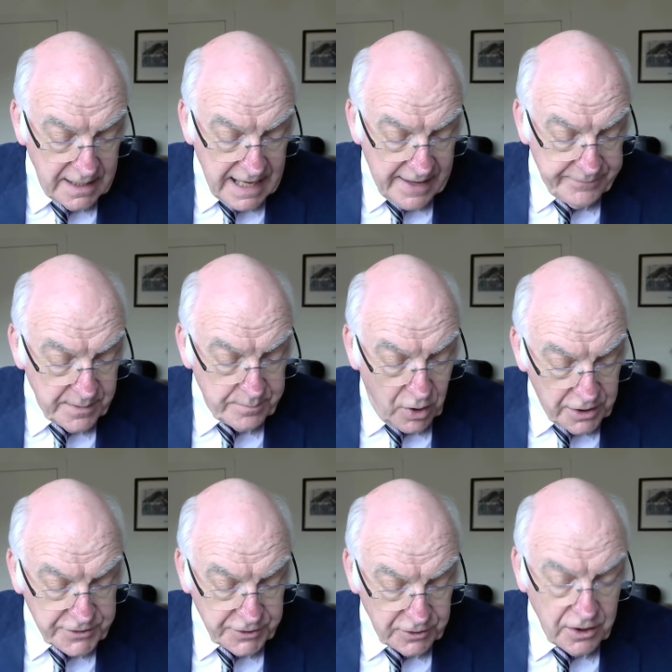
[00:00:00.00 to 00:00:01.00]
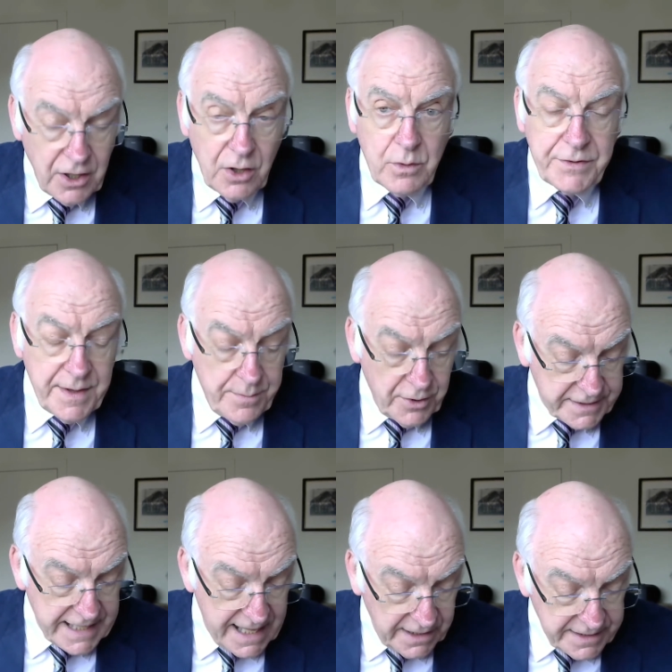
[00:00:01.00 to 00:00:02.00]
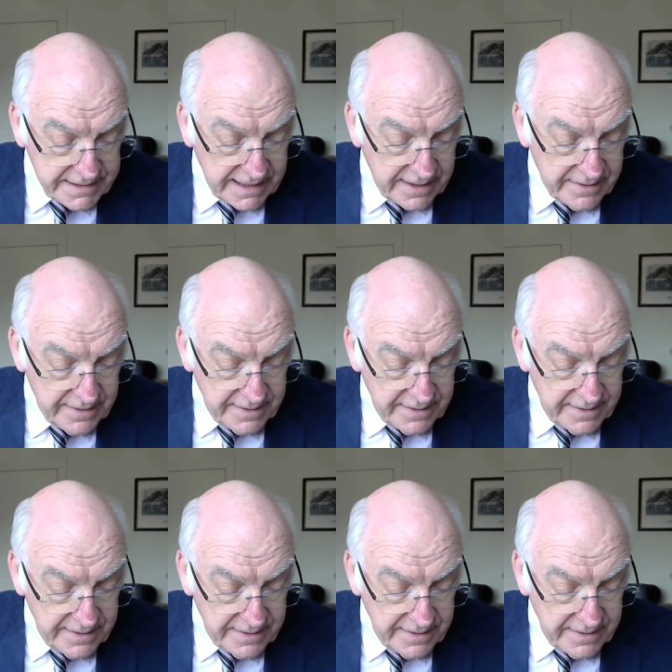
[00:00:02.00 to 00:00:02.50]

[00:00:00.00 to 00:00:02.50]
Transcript: and the mortal with immortality,